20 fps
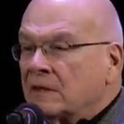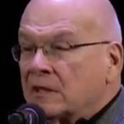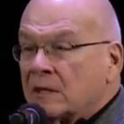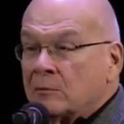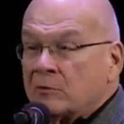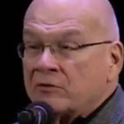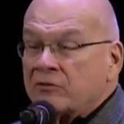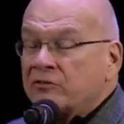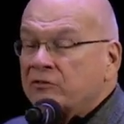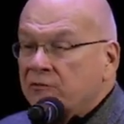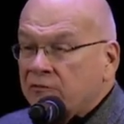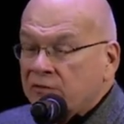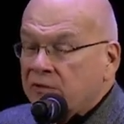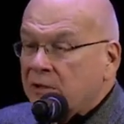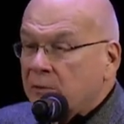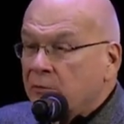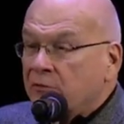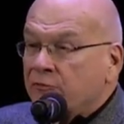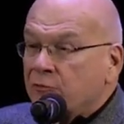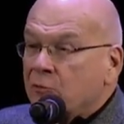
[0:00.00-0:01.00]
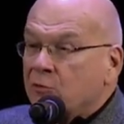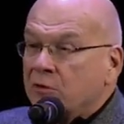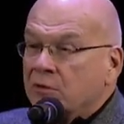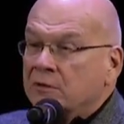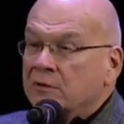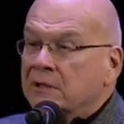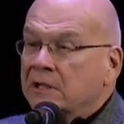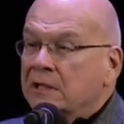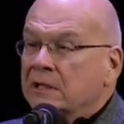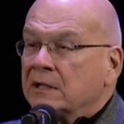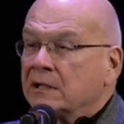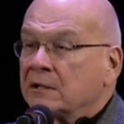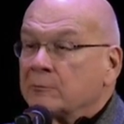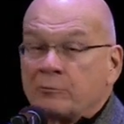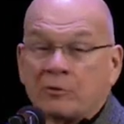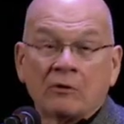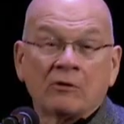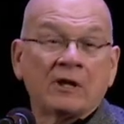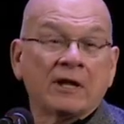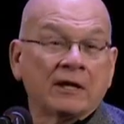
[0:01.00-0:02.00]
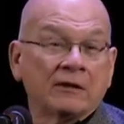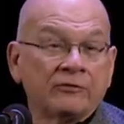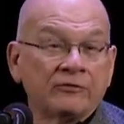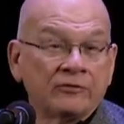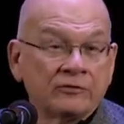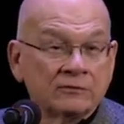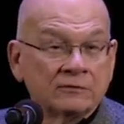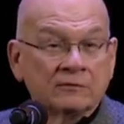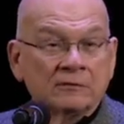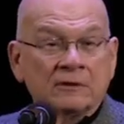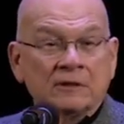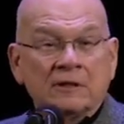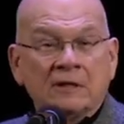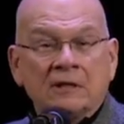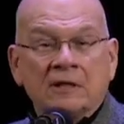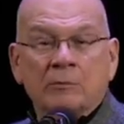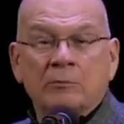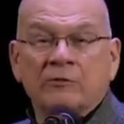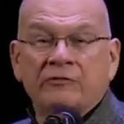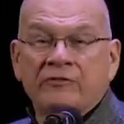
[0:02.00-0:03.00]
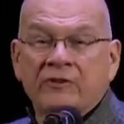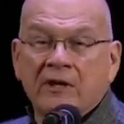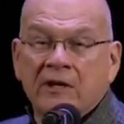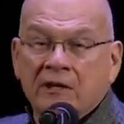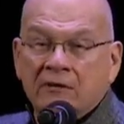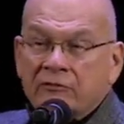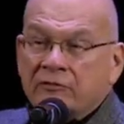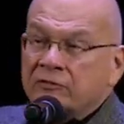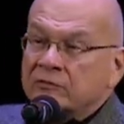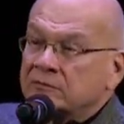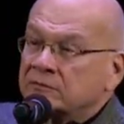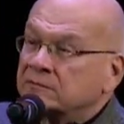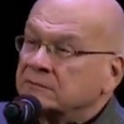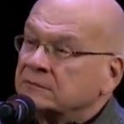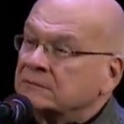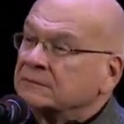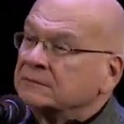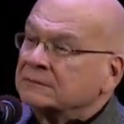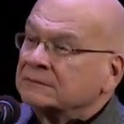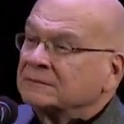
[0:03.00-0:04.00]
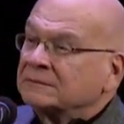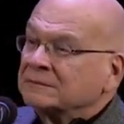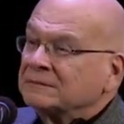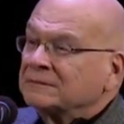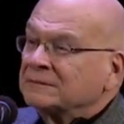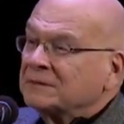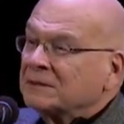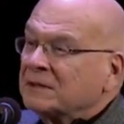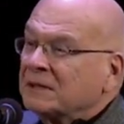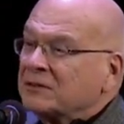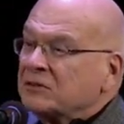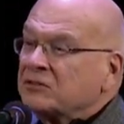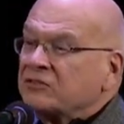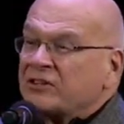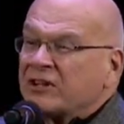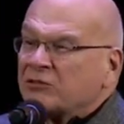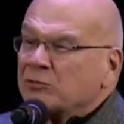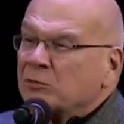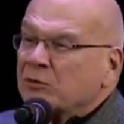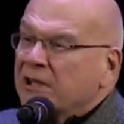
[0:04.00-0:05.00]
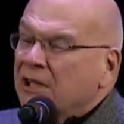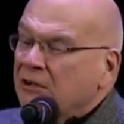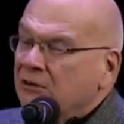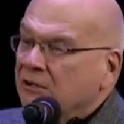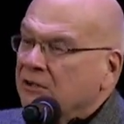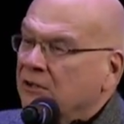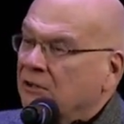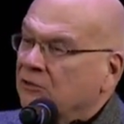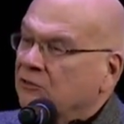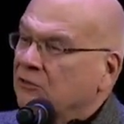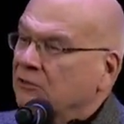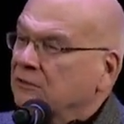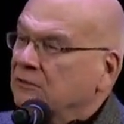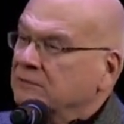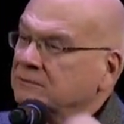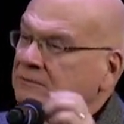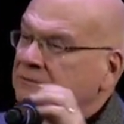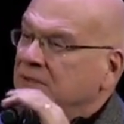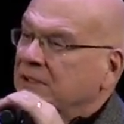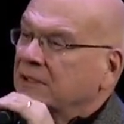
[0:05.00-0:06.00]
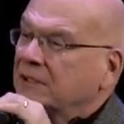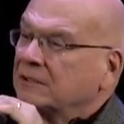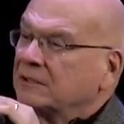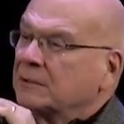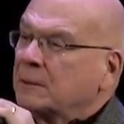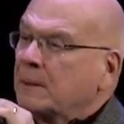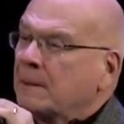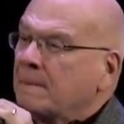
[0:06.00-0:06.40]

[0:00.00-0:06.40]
Number 4, pro-life. Number 5, sexual counterculture. Okay.